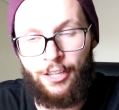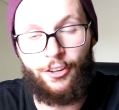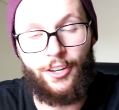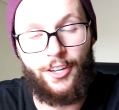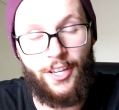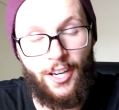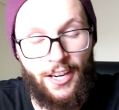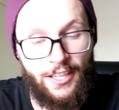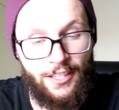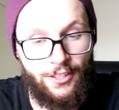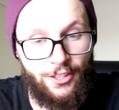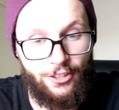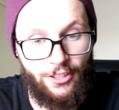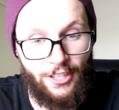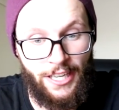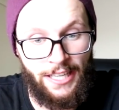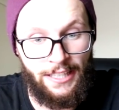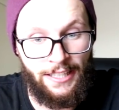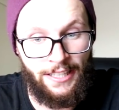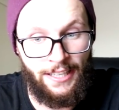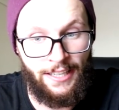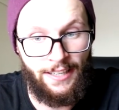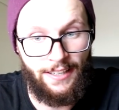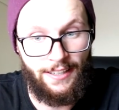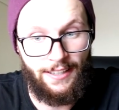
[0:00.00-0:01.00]
Gridiron
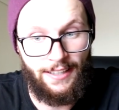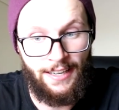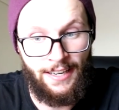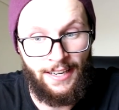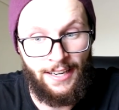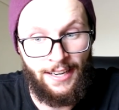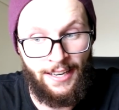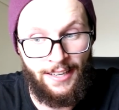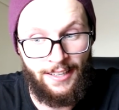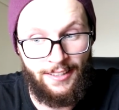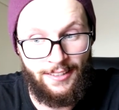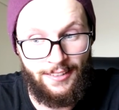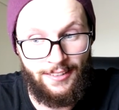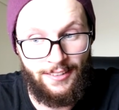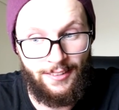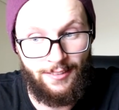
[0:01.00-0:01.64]
Australia uh,